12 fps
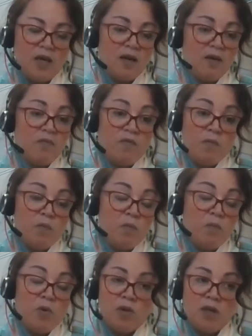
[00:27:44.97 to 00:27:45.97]
I'm
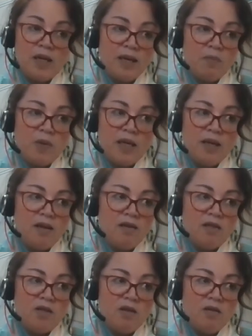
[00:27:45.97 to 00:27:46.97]
more than happy
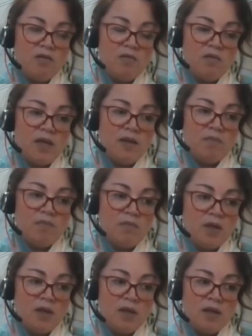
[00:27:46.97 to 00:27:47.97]
to,
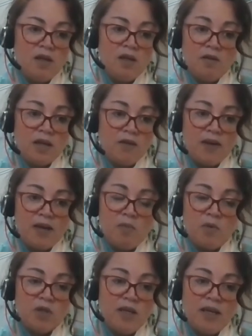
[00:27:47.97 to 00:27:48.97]
you know, give
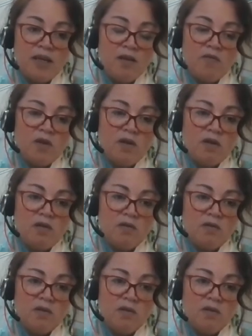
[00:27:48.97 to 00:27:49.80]
anybody, any of our